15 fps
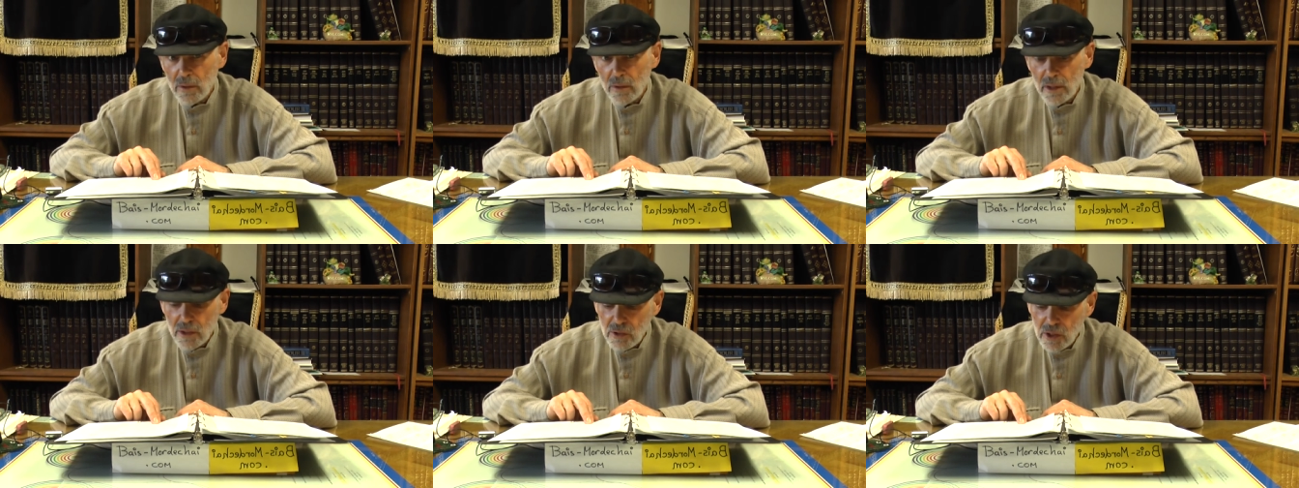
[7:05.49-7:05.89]

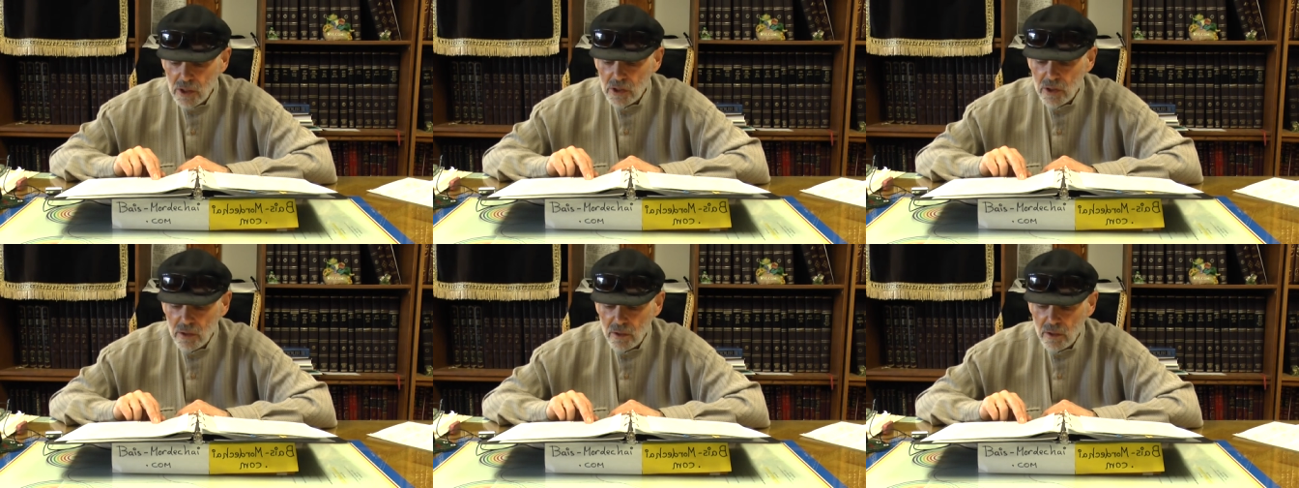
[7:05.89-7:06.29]
In
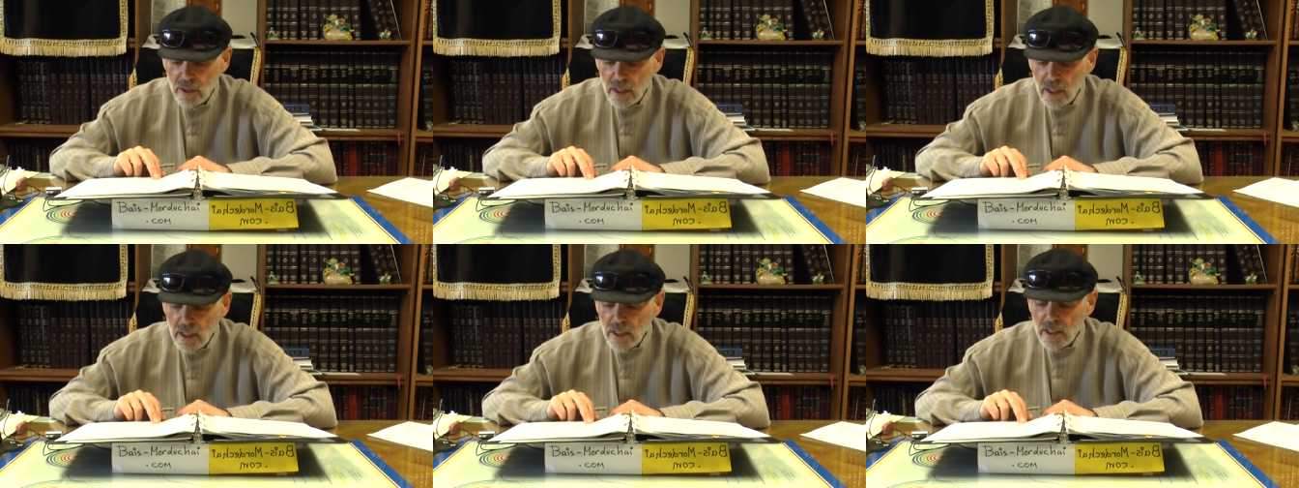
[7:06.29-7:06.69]
addition,
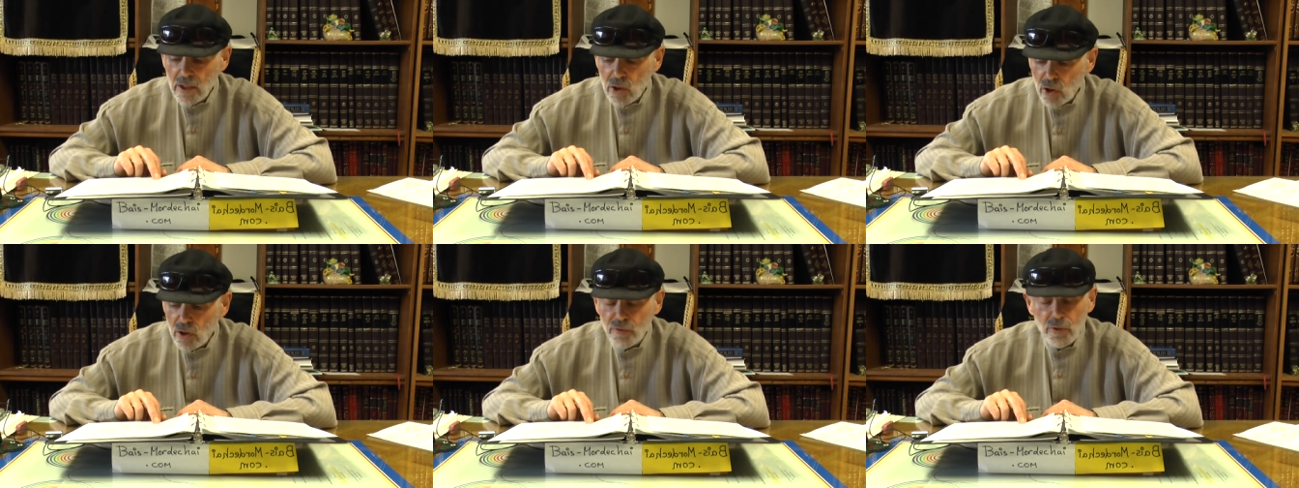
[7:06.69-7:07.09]

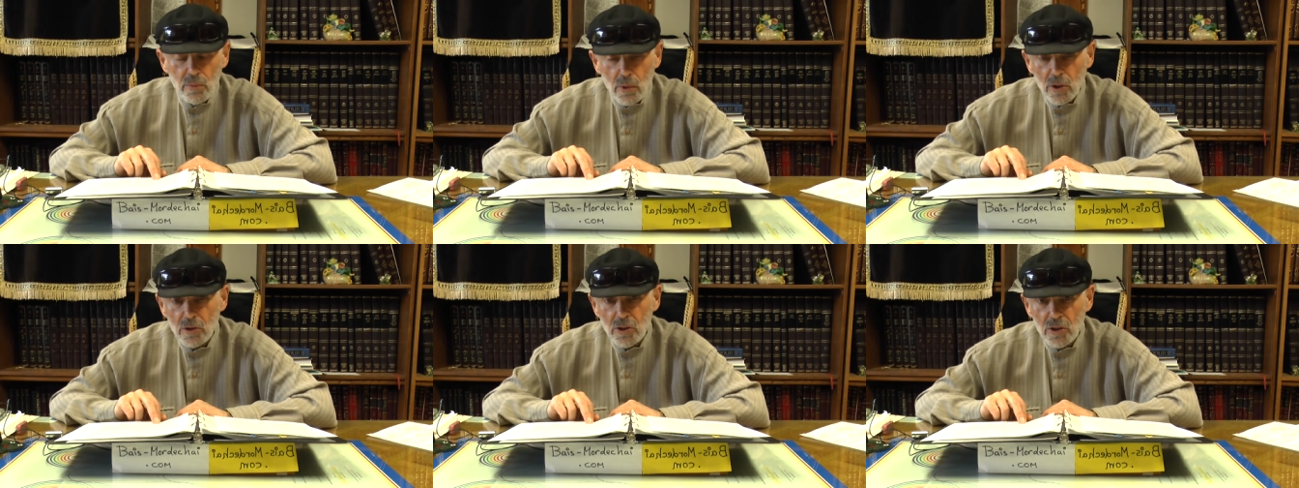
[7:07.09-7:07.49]
in order for
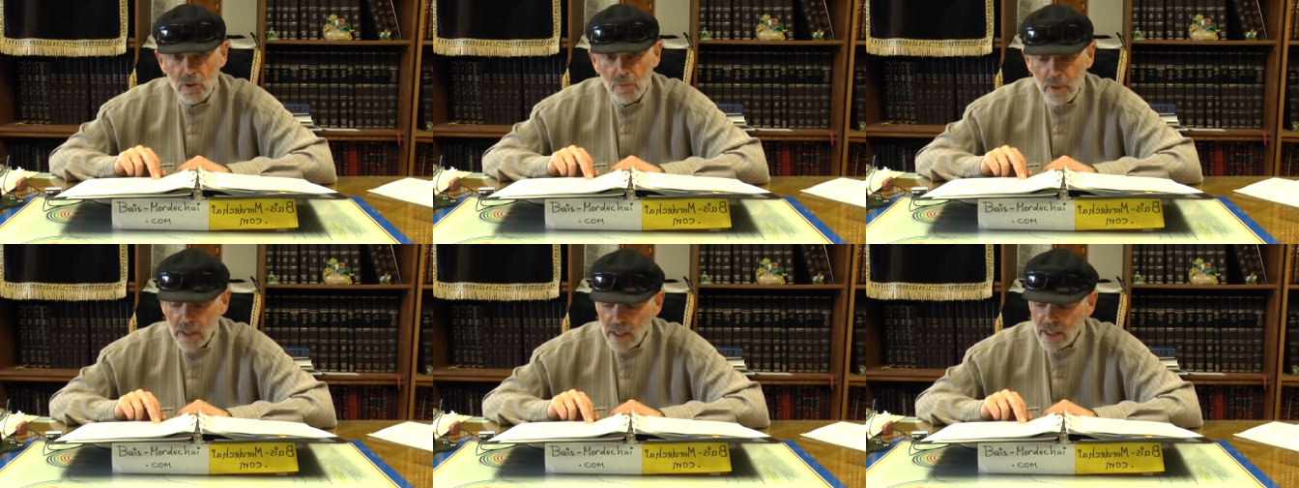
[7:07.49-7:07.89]
Moshe to
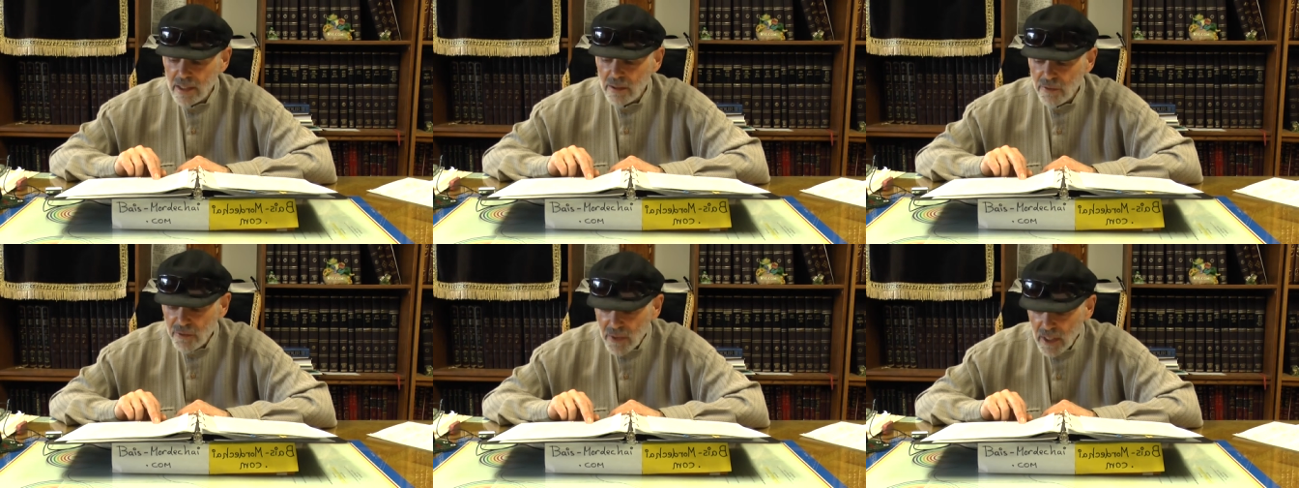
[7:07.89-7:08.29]
be
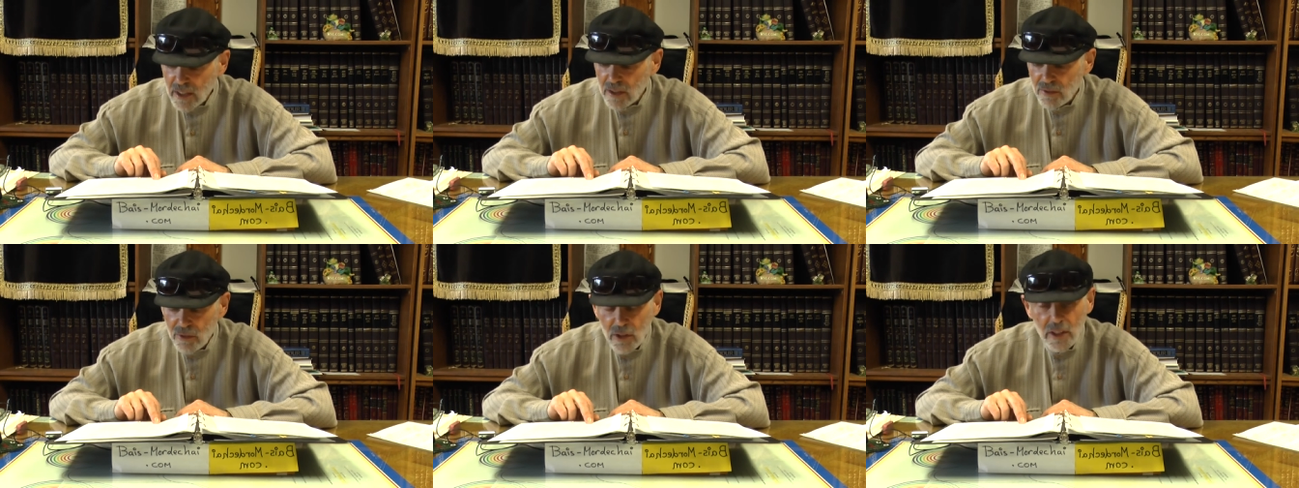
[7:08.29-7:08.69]
an
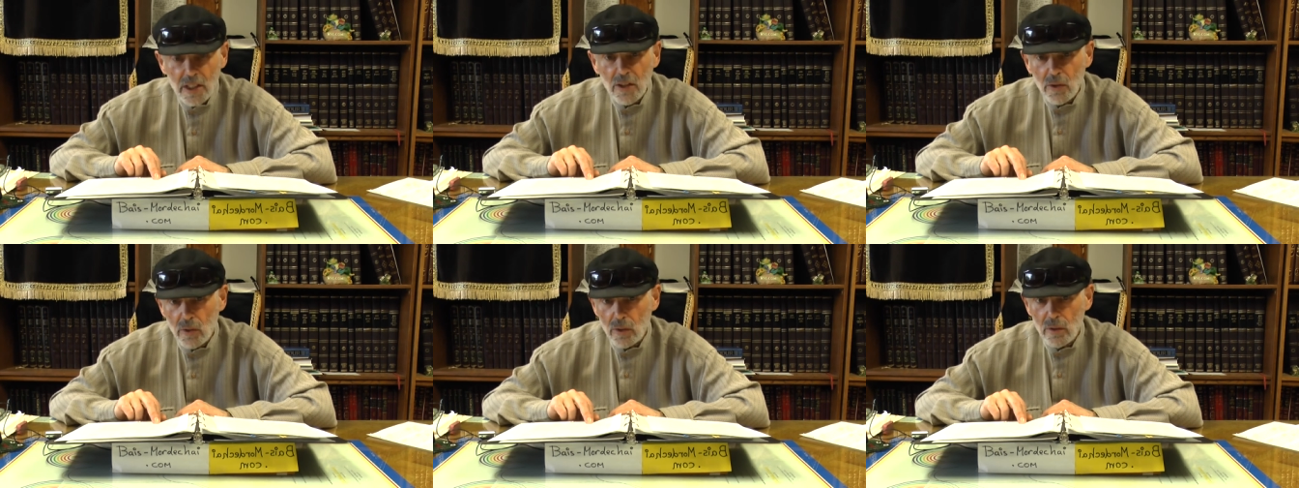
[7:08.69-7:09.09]
effective
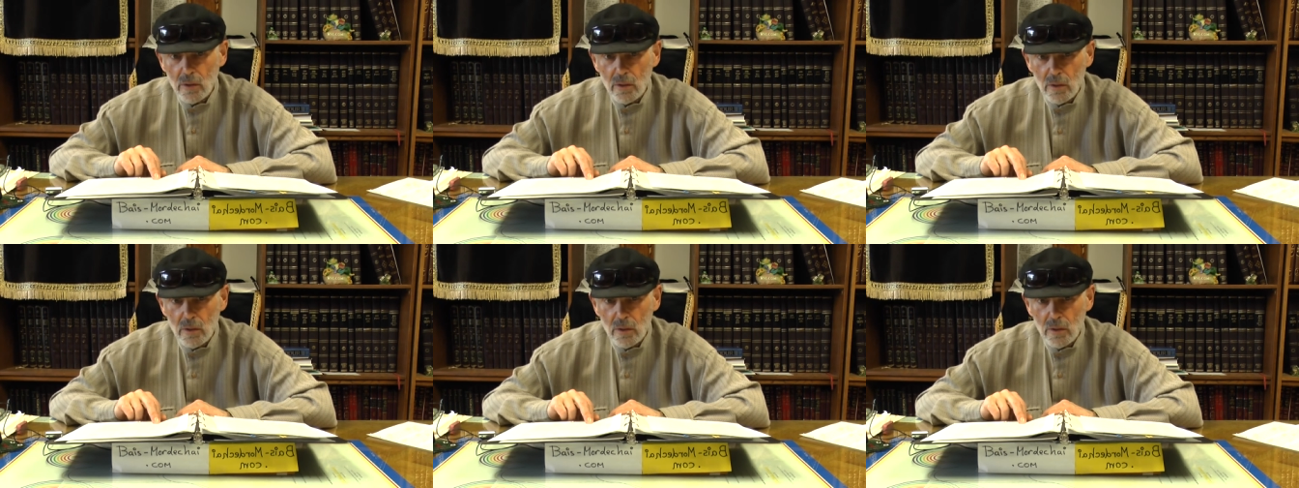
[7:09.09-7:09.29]
leader,